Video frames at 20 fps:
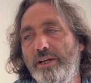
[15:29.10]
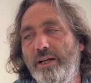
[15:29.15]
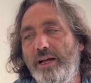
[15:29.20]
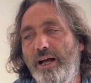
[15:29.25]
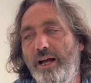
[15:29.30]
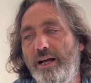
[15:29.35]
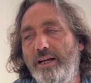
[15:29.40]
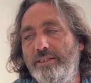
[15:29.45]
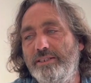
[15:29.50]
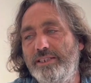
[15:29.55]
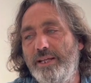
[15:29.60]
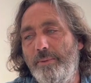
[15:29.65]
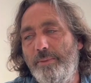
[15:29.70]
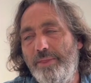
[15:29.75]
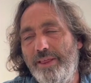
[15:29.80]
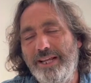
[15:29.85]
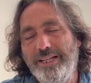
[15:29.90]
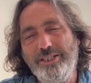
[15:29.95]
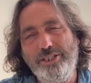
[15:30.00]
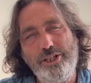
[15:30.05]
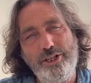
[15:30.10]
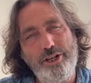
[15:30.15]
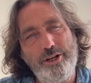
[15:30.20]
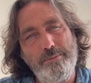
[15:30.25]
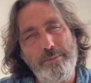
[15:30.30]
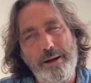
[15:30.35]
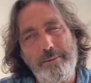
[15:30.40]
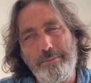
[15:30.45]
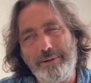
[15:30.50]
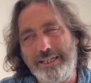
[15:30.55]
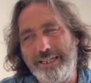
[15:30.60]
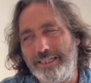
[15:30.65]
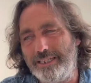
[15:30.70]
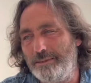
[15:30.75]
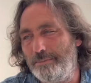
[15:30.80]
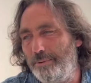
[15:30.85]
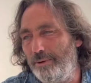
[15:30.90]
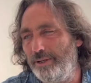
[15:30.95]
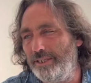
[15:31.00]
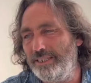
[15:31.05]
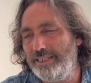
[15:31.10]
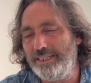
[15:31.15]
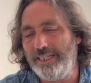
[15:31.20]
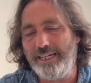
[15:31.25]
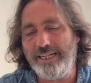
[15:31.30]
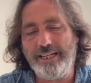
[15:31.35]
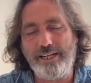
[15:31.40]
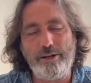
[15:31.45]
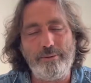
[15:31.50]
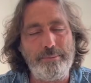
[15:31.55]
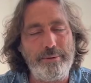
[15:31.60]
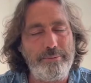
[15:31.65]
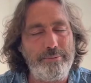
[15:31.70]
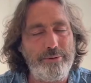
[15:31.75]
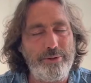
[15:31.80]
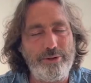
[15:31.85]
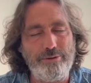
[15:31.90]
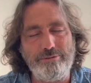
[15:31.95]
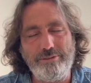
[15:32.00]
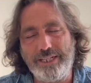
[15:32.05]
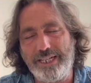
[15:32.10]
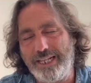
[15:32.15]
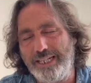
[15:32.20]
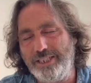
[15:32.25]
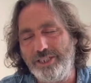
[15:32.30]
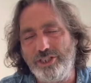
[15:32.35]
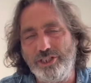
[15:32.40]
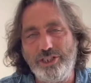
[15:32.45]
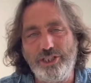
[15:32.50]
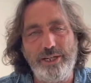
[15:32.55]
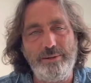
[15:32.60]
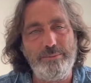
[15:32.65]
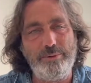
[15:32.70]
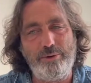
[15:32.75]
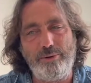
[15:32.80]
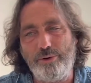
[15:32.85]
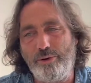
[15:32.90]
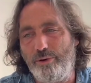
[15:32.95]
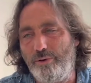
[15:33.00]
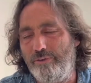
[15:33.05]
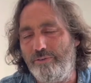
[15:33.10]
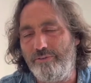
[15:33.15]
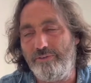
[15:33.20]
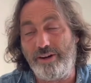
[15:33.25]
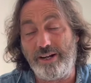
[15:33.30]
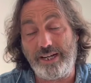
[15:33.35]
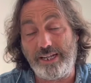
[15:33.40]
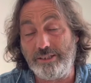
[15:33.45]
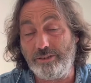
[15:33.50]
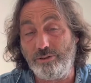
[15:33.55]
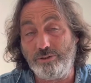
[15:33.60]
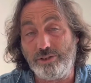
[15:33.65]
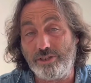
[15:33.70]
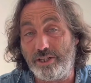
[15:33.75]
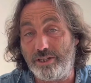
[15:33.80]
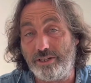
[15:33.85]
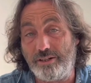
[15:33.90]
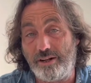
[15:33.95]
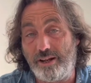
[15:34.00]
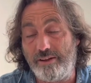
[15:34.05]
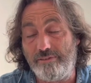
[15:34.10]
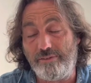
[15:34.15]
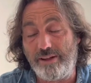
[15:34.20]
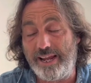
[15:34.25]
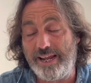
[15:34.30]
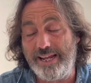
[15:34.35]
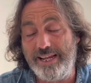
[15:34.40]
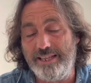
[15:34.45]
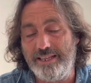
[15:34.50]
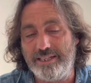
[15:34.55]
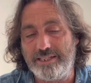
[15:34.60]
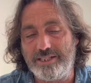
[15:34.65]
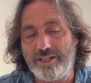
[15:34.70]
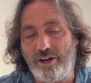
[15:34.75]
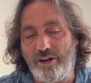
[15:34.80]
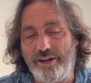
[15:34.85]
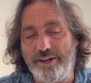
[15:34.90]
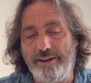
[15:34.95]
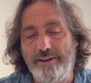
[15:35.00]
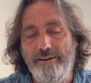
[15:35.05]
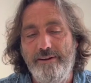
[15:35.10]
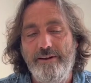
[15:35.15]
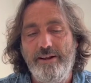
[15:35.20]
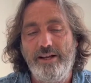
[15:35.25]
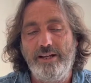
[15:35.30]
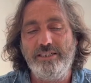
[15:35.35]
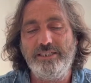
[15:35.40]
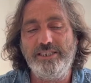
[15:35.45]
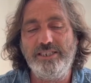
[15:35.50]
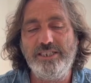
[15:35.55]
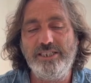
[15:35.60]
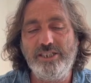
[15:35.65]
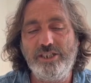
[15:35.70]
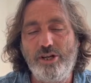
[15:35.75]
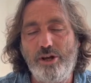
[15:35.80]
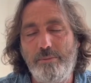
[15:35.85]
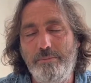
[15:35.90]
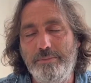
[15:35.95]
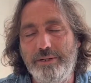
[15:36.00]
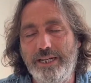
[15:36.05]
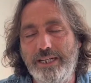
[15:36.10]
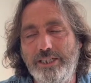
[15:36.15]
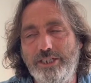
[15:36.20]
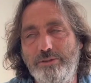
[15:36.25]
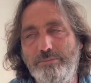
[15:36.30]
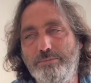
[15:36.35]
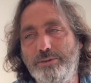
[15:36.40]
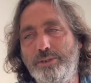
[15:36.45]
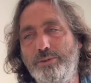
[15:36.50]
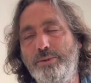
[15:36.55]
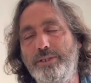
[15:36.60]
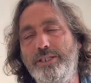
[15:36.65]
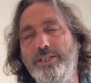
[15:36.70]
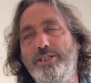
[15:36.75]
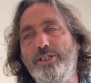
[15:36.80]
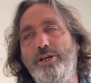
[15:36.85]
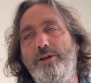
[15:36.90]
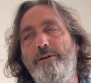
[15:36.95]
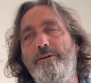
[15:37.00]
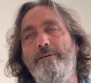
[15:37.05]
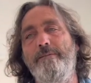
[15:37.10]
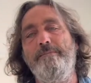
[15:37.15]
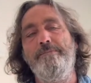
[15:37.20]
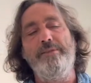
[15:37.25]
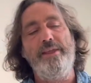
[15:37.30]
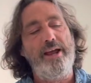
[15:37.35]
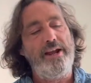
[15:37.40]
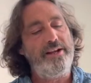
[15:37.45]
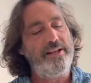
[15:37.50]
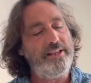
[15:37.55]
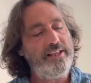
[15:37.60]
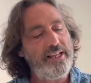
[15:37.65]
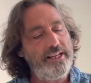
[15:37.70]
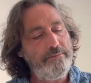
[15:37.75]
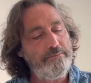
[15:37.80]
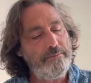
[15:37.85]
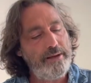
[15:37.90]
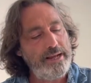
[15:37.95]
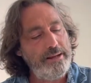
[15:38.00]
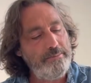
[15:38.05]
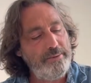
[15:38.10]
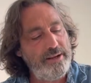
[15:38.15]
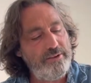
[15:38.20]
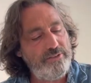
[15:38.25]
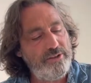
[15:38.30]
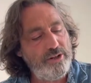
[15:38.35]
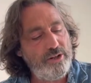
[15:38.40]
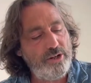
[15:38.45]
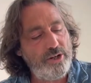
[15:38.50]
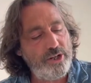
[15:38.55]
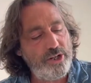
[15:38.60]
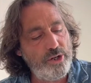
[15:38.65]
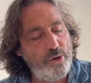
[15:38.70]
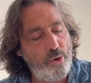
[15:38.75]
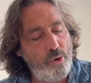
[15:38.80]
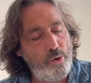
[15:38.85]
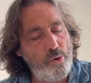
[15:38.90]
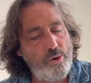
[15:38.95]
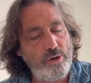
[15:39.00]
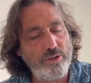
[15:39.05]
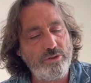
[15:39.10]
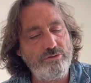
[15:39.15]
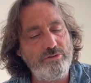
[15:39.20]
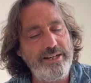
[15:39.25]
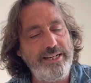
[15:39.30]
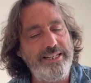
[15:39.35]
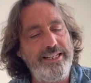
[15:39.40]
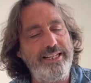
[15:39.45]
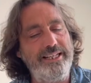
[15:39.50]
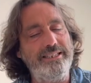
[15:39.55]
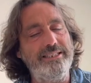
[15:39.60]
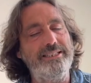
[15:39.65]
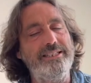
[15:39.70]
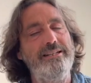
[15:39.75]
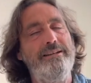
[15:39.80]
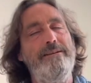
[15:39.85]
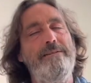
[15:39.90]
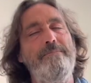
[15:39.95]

uh, some things that you might be disappointed in, it could be your relationship or your financial side of life, either side, because there's a combination between the two. And I think maybe if you look at your August readings,